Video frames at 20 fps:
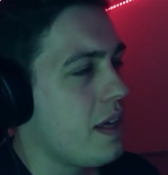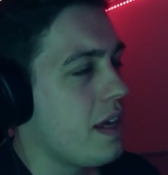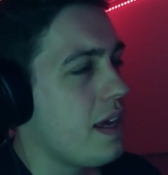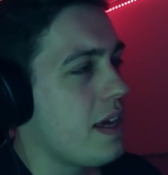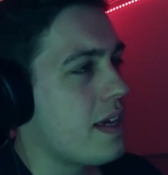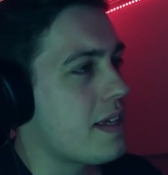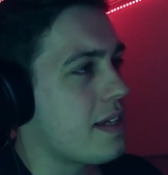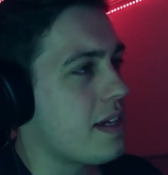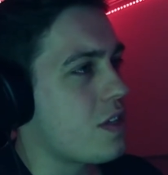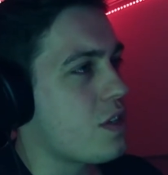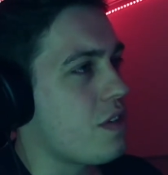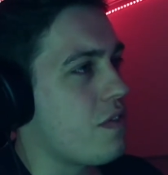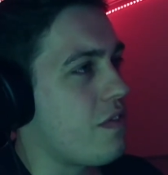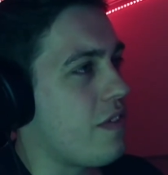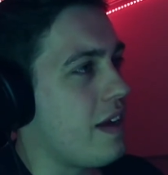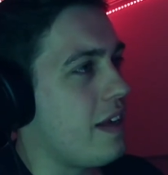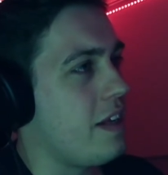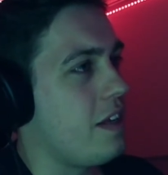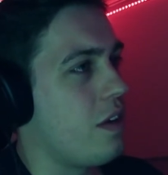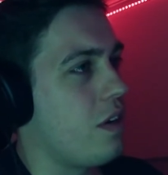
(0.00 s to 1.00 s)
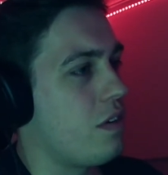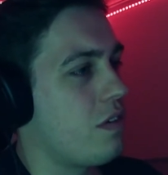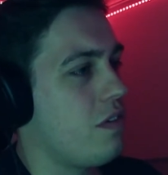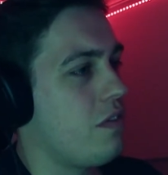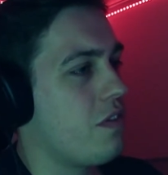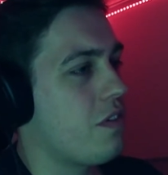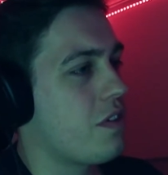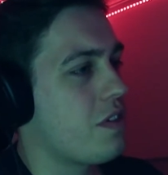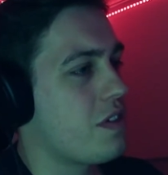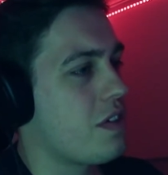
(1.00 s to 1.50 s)
It's actually fairly long
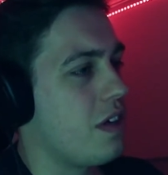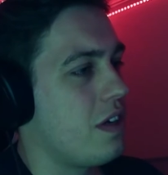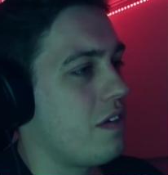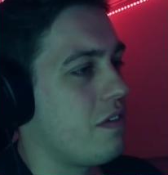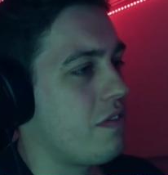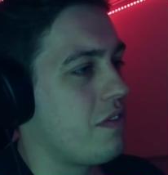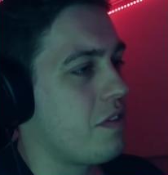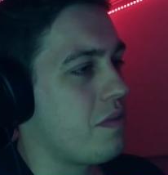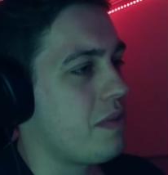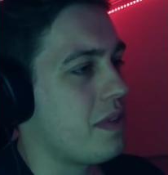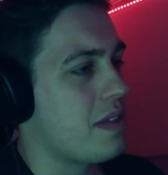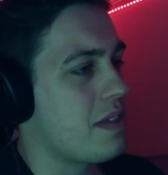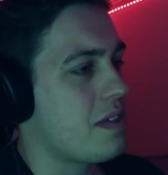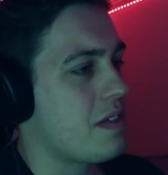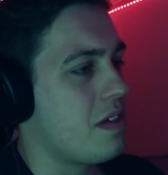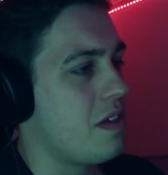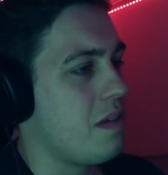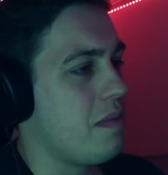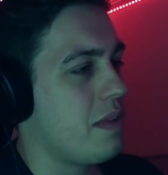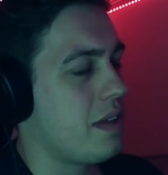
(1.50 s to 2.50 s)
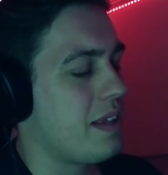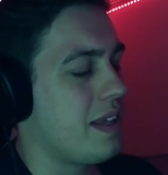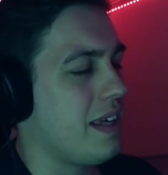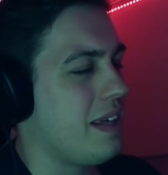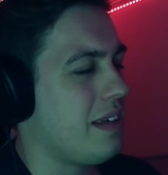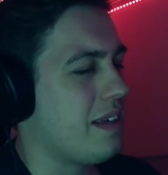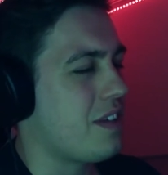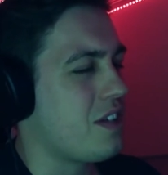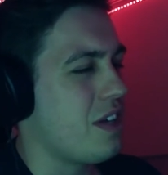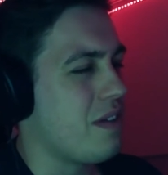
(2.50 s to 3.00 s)
for a silent film of this time, I
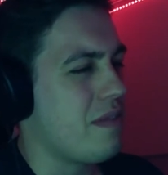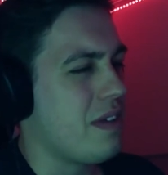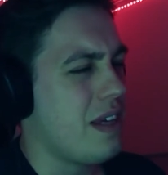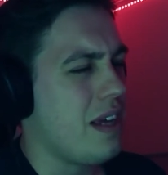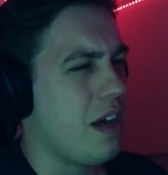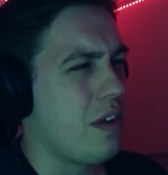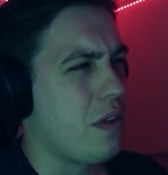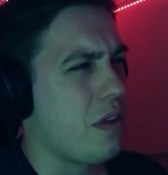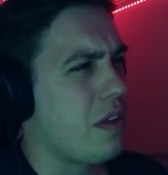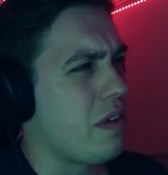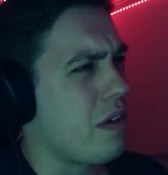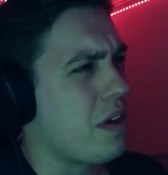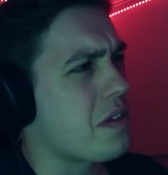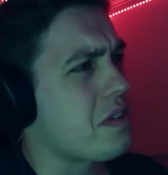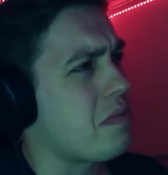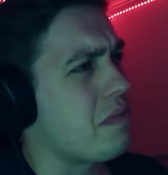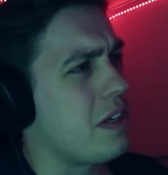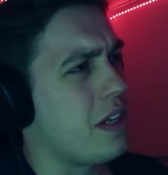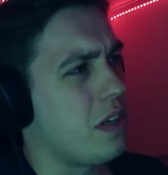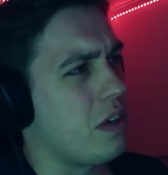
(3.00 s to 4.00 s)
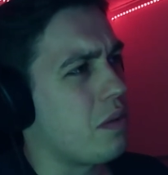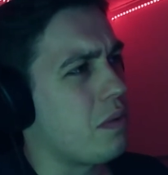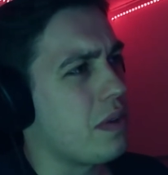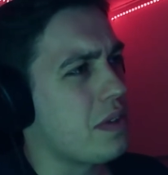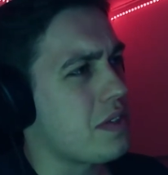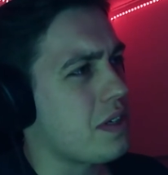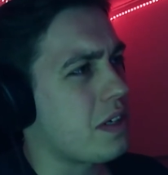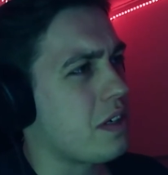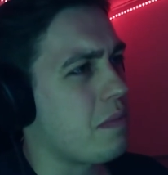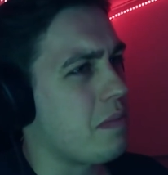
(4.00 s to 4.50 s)
think, generally. Although there are some really long
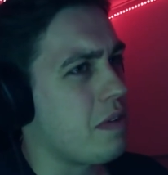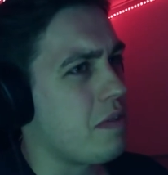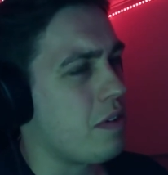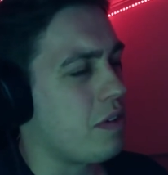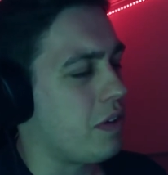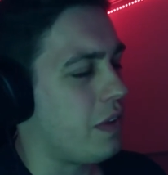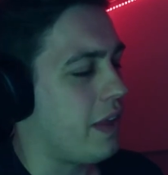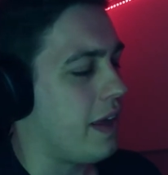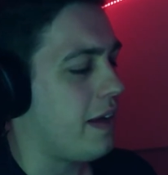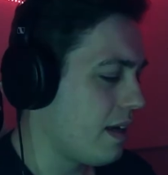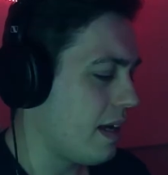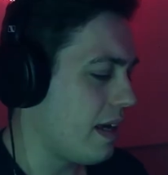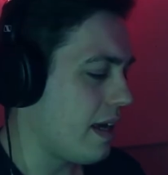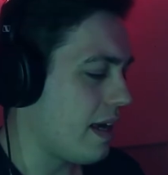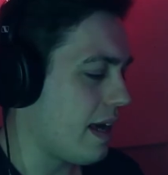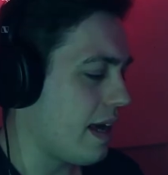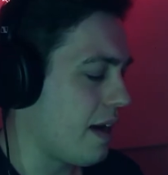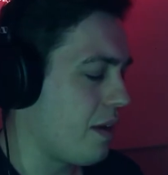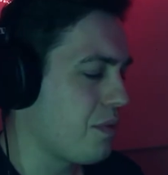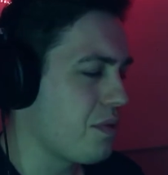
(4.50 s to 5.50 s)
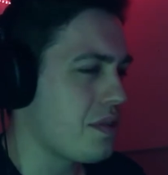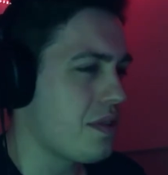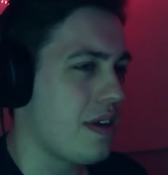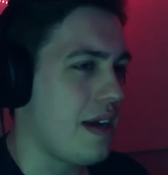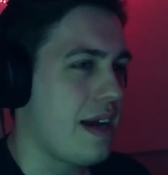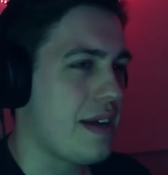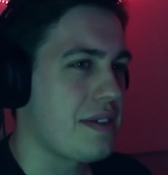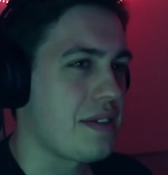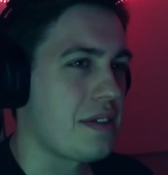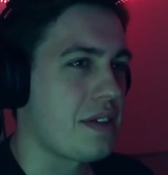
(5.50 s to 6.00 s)
ones, I could be wrong on that. It also
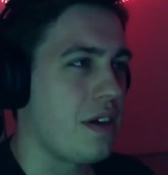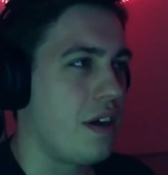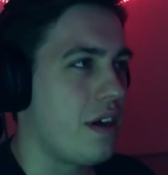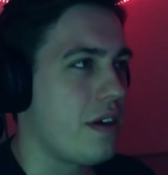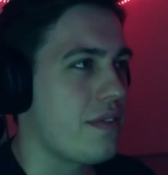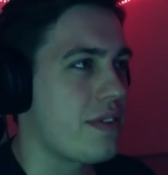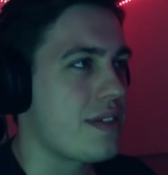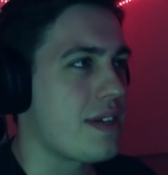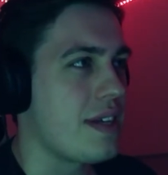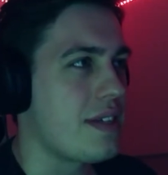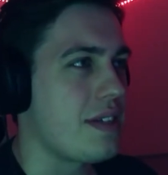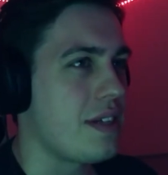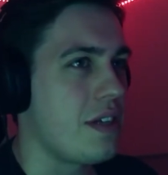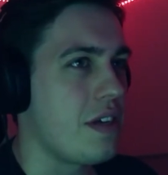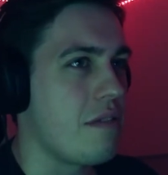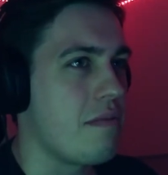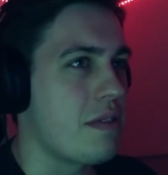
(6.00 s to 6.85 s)
has kind of a sense of humour